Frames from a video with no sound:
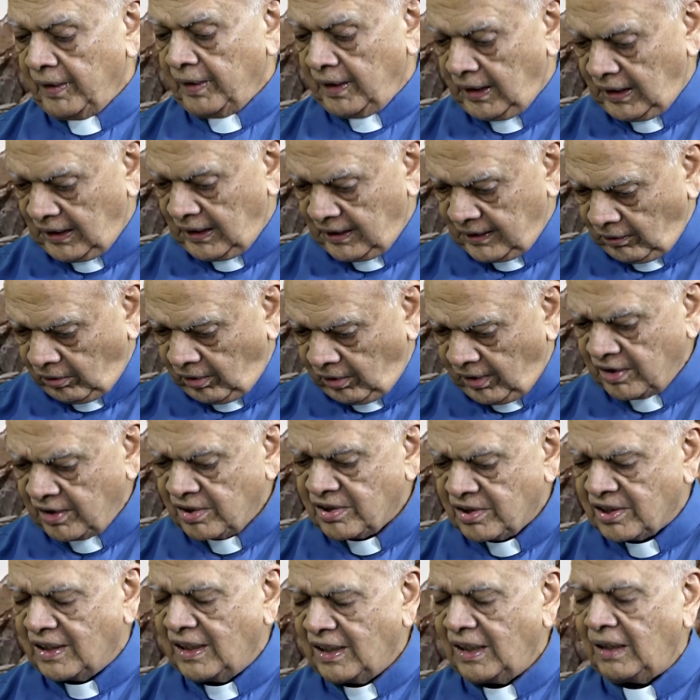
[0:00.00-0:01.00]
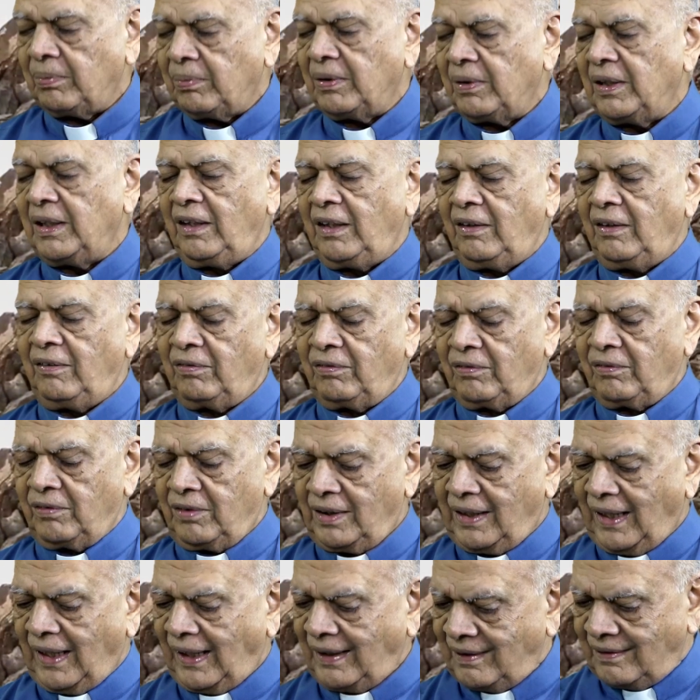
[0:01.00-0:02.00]
He honestly
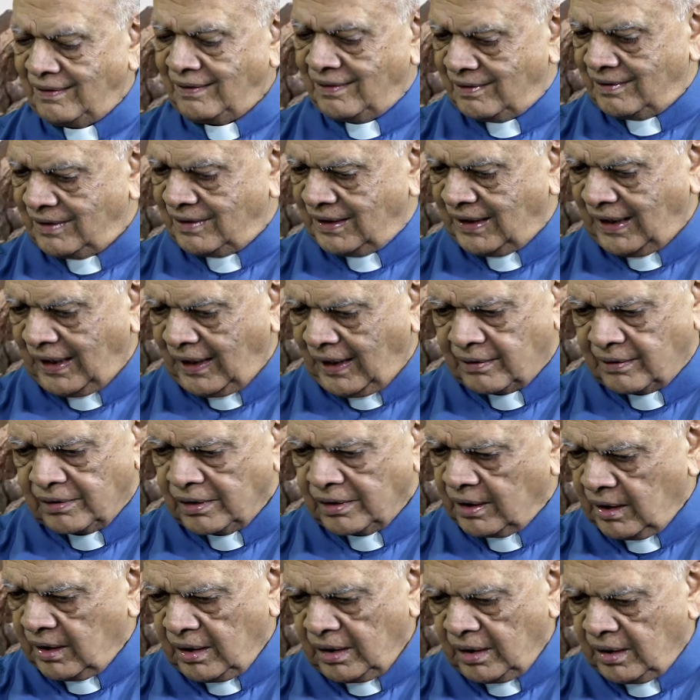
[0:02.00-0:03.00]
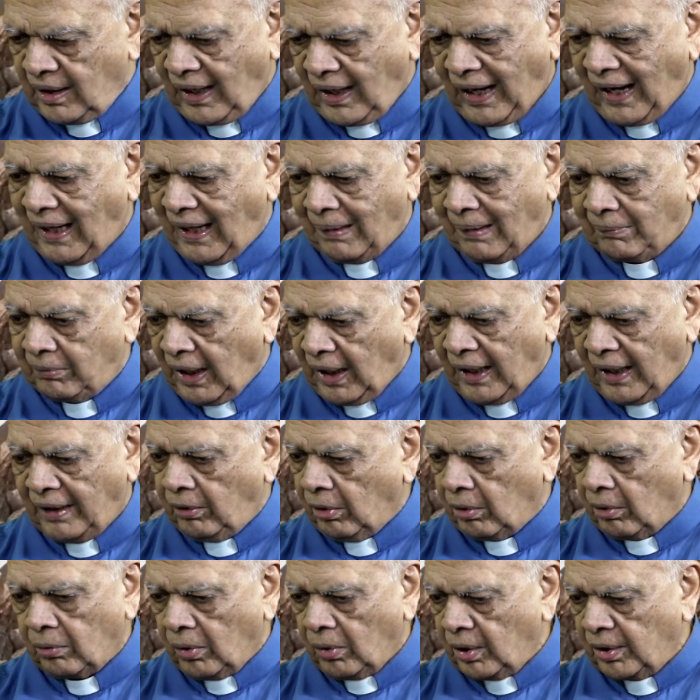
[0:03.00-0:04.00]
believed that she has, I
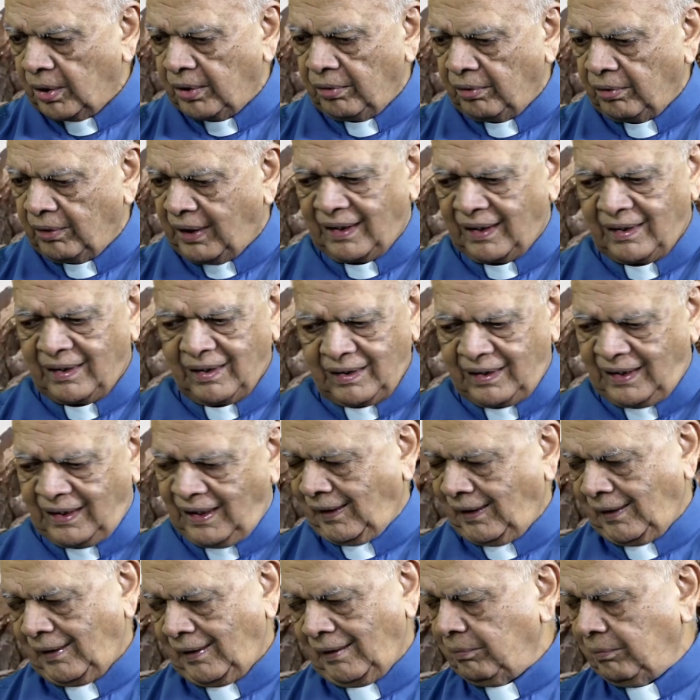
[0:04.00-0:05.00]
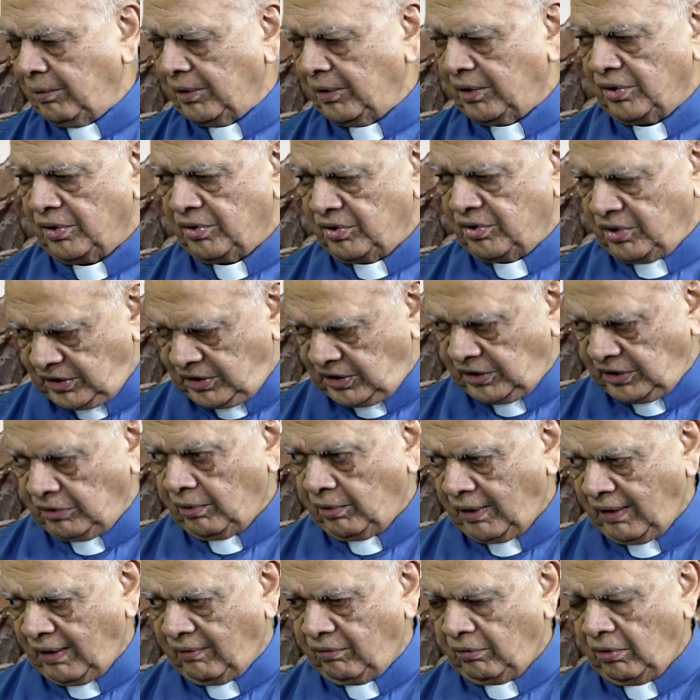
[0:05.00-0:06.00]
don't want to get her killed because yeah. She
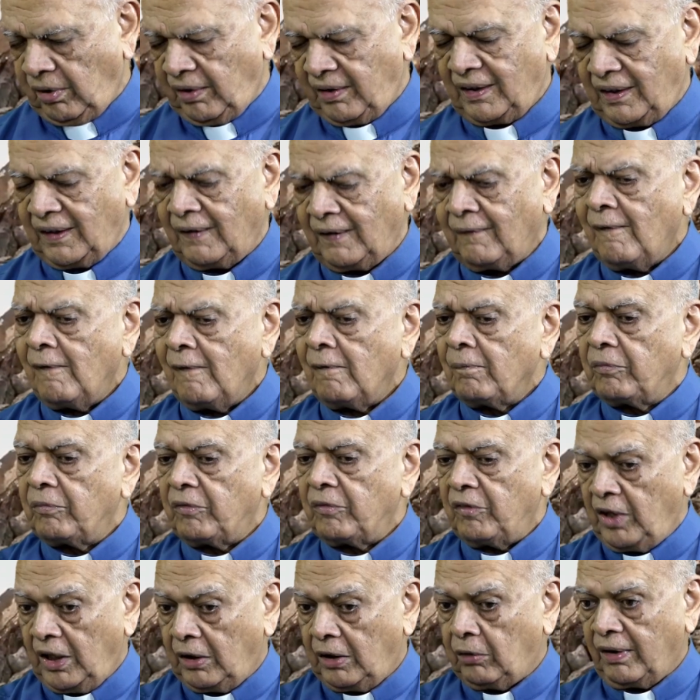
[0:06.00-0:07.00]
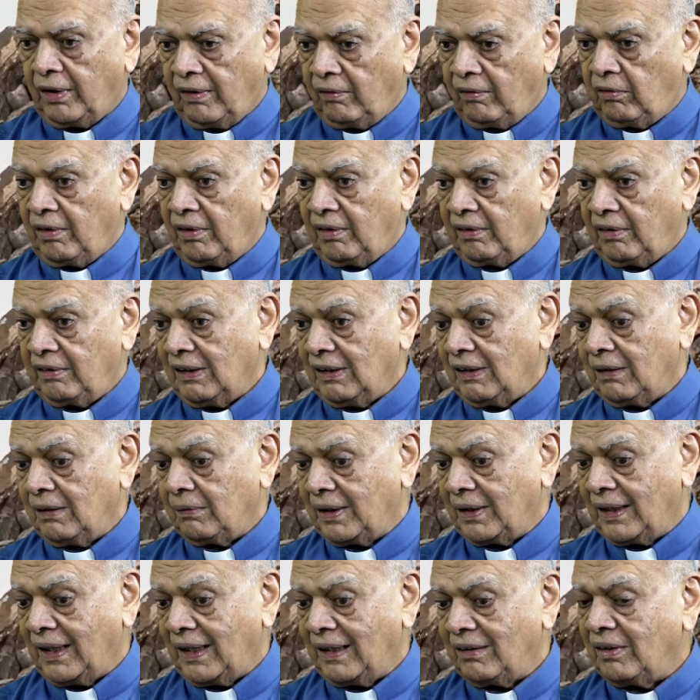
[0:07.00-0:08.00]
would have got her killed. He could have got her killed,
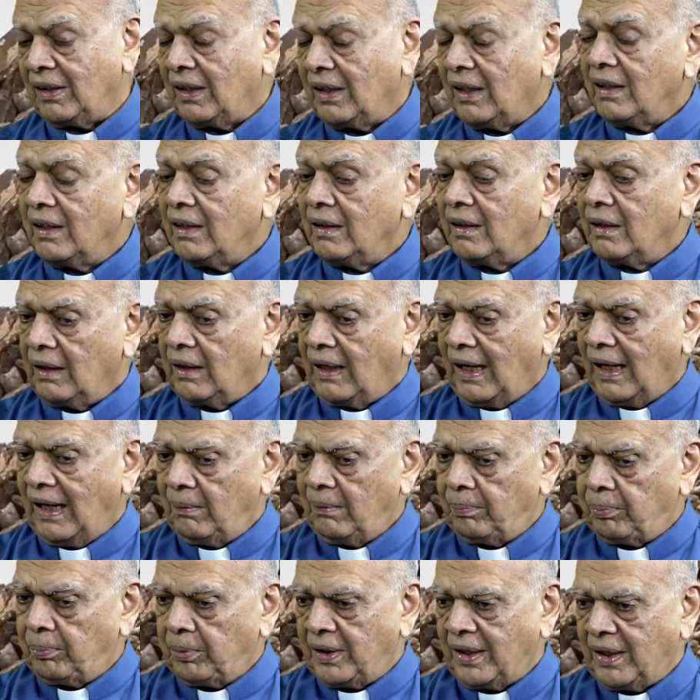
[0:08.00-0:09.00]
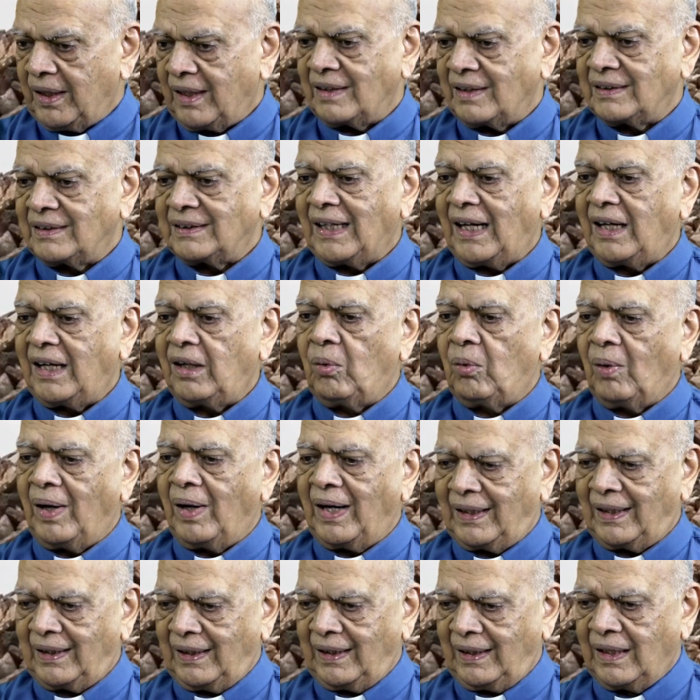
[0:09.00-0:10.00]
but rather I'll put her aside
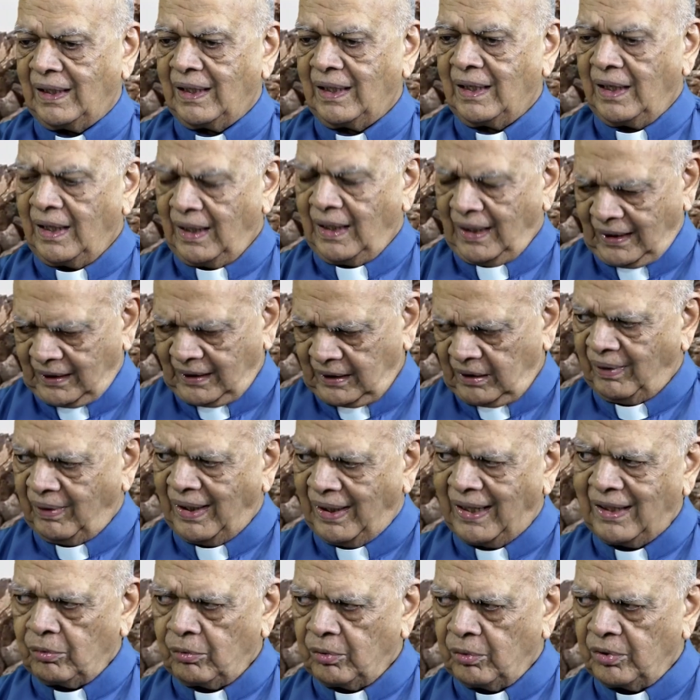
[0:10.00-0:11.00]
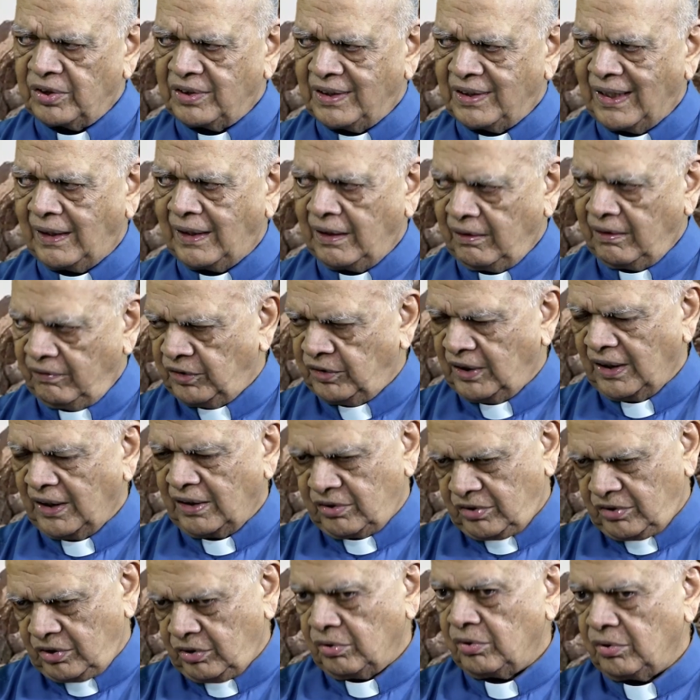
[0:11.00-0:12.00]
quietly. And the way it was done, if
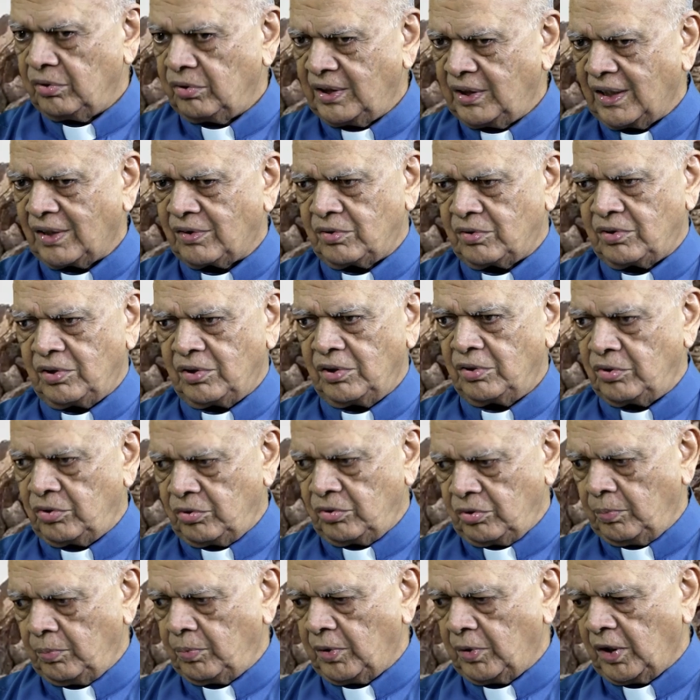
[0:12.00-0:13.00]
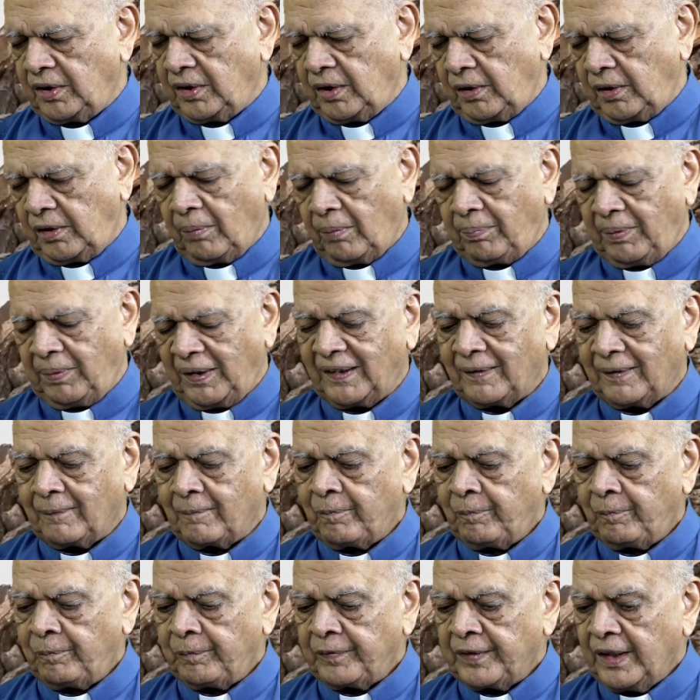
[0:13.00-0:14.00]
just since you brought the topic,
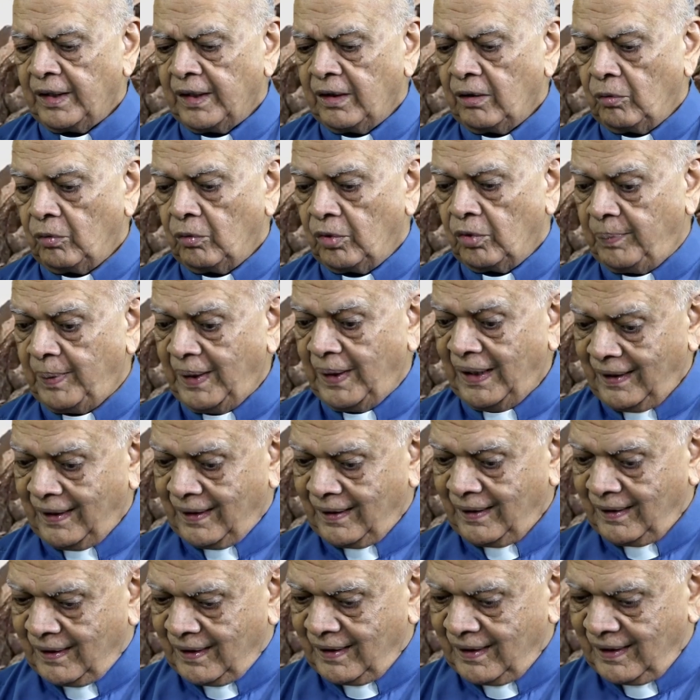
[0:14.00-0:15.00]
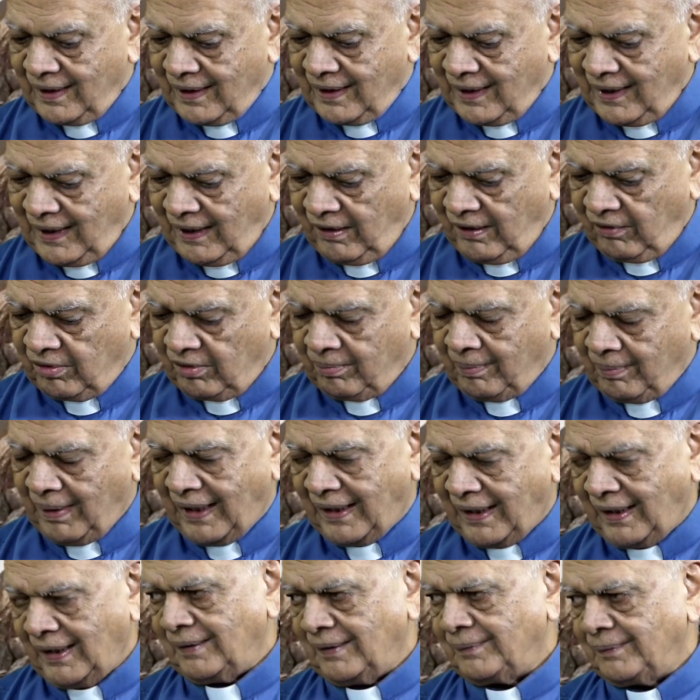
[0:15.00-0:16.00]
would be he would
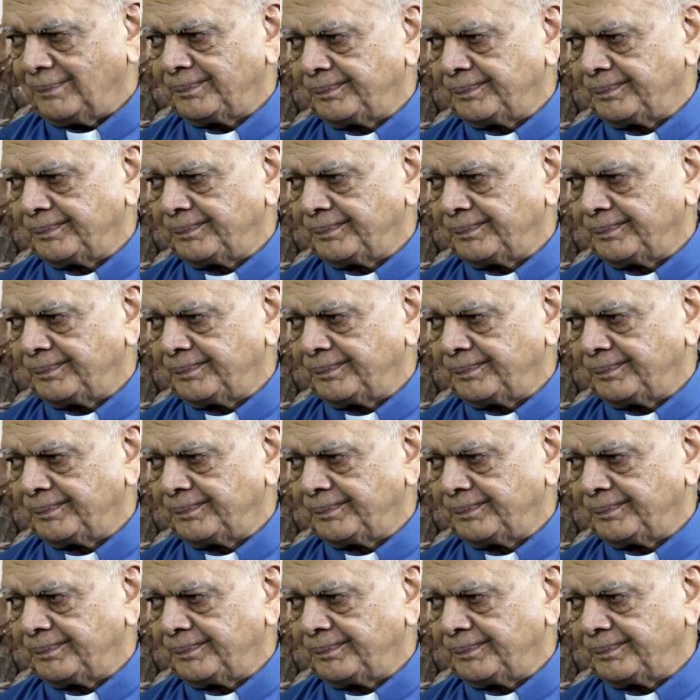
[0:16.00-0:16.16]
marry her.